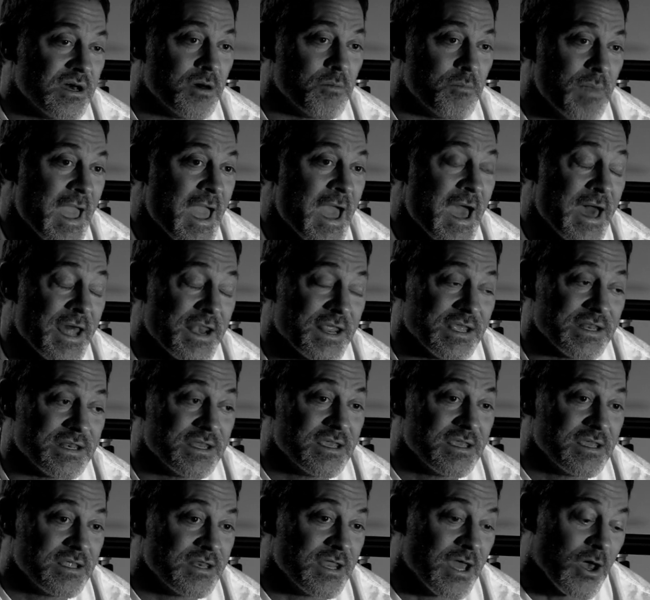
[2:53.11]
added.
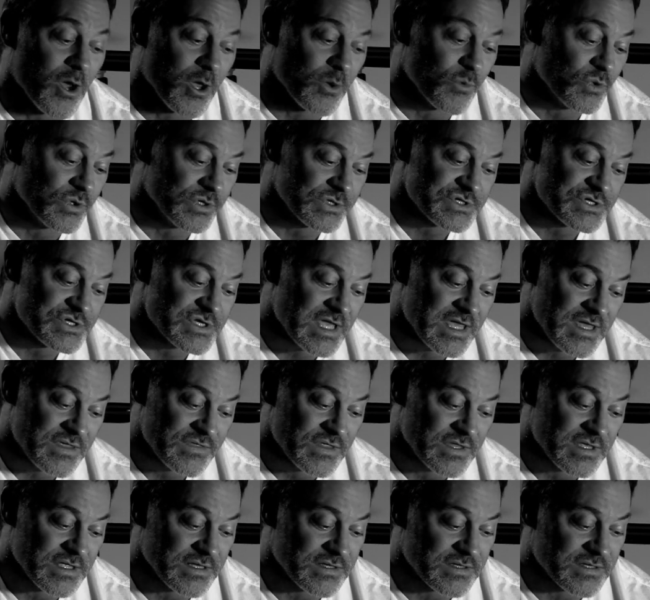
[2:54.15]
Now I will say
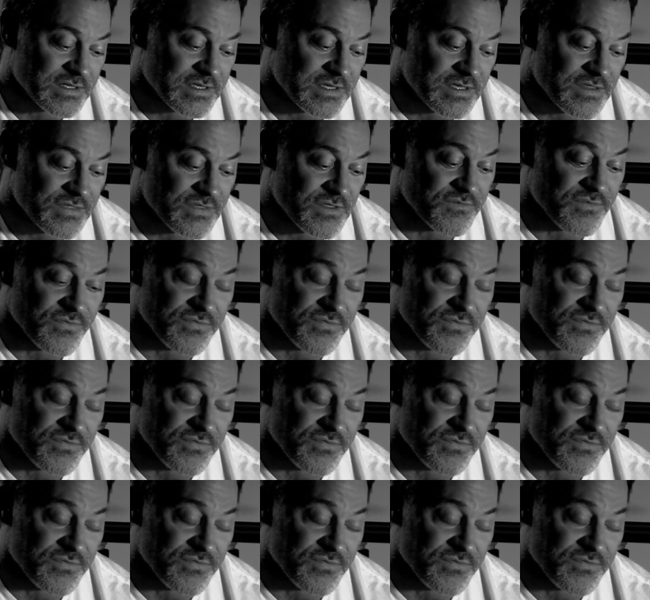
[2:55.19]
that the